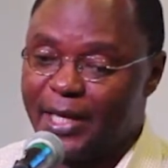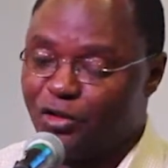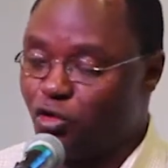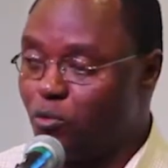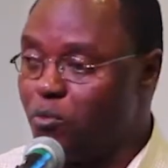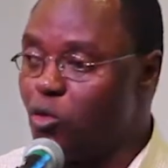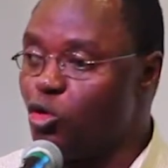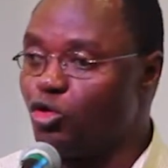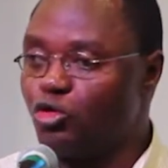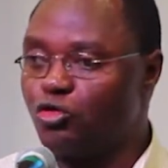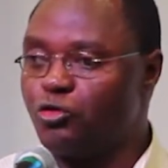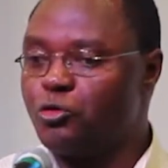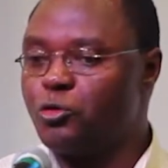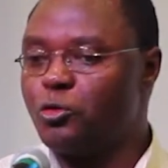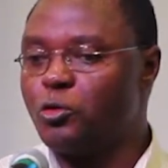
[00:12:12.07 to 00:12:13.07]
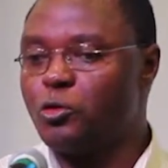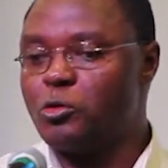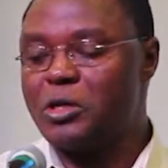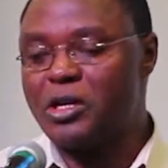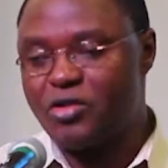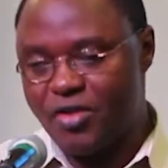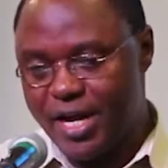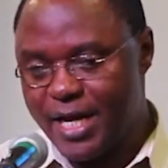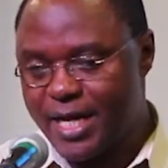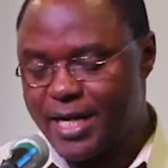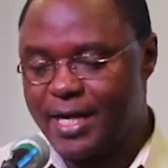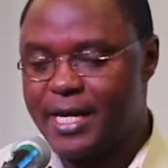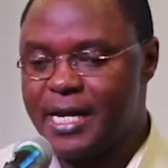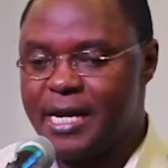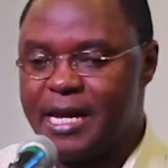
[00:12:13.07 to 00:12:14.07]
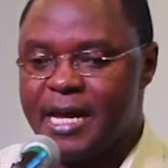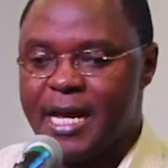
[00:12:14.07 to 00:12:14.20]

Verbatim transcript: as opposed to Greek.